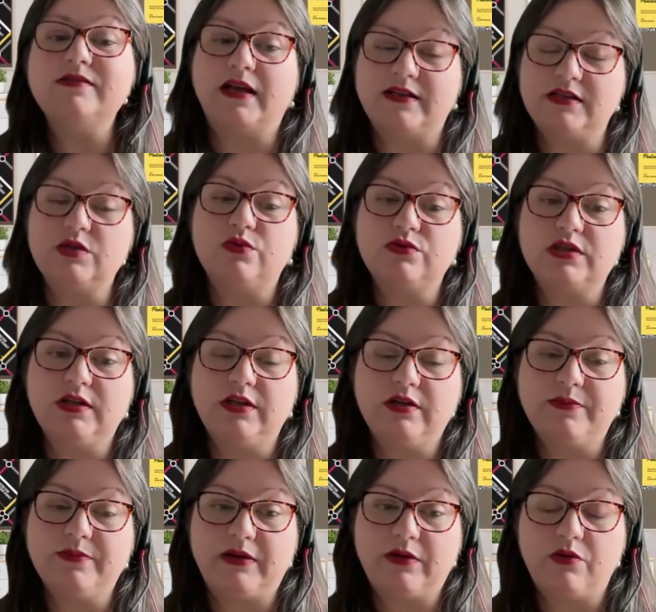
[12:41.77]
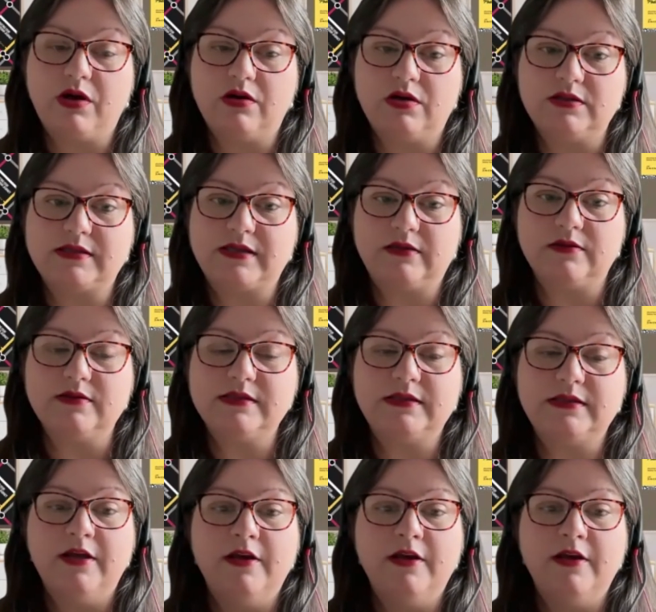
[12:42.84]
and you want to learn about your hard skills.